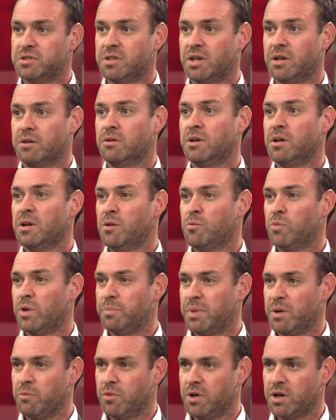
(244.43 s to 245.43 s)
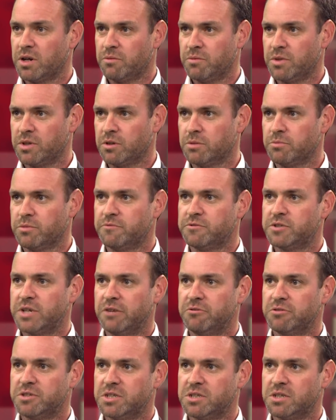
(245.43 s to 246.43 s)
So we've been working with a number of
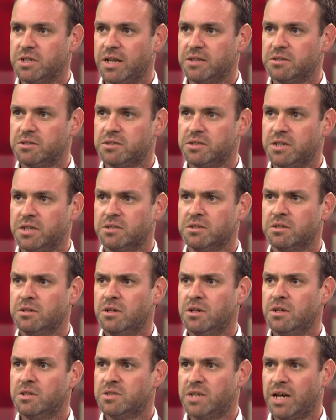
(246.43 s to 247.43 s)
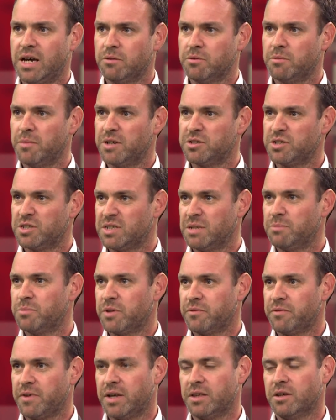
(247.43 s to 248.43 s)
charities and entities to help them actually
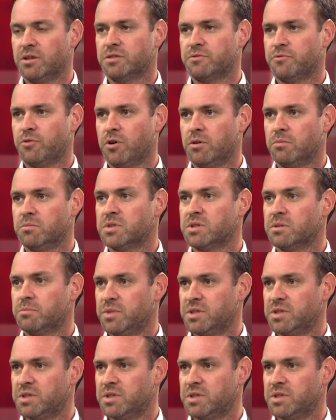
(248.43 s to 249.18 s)
simplify those forms,